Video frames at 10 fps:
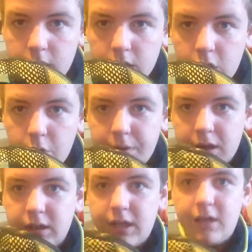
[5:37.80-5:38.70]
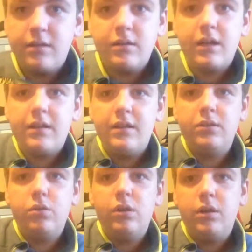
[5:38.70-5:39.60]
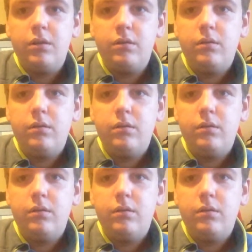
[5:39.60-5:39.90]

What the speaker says: Kobe Elite. It's got this sort of